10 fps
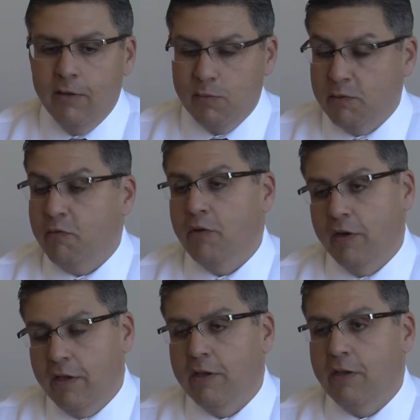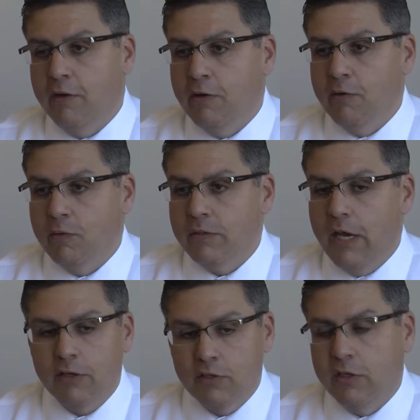It was a very good year. It was
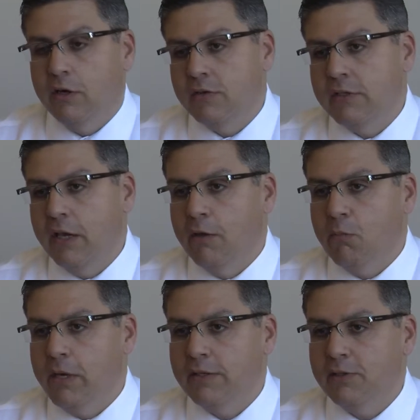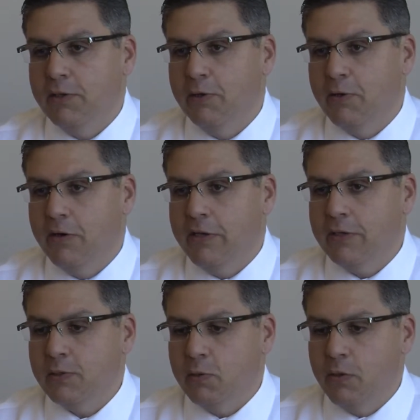actually our second best year in our
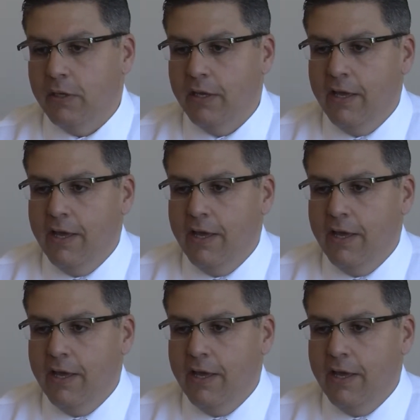history.